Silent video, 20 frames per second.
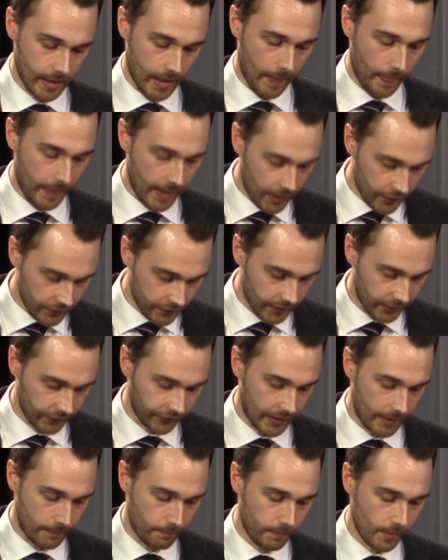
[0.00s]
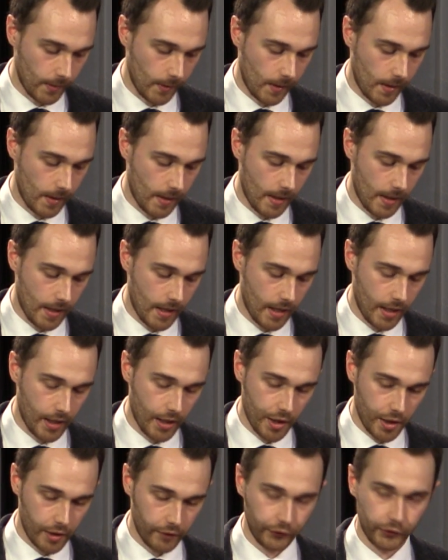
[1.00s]
And there's an example
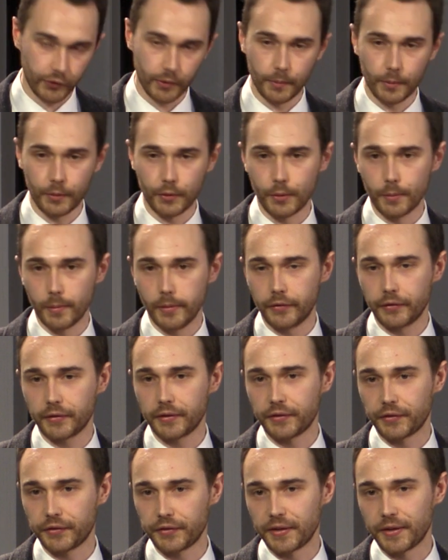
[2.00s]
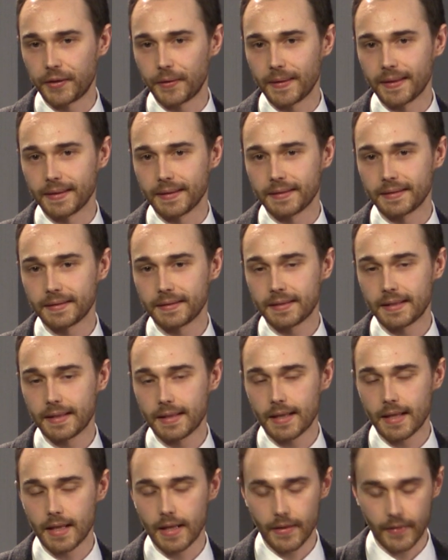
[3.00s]
of someone who was considering
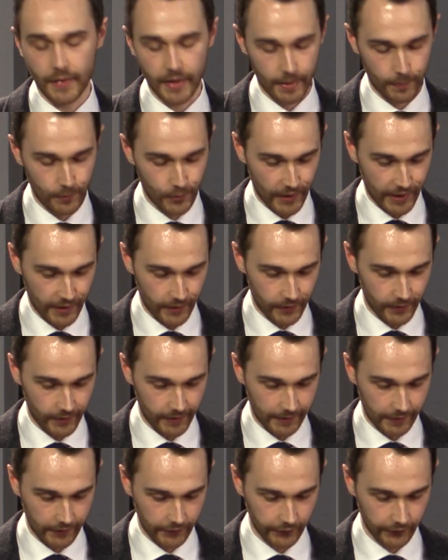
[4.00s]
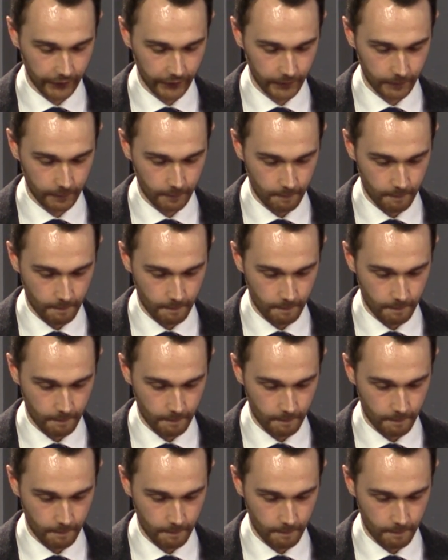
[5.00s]
their priorities.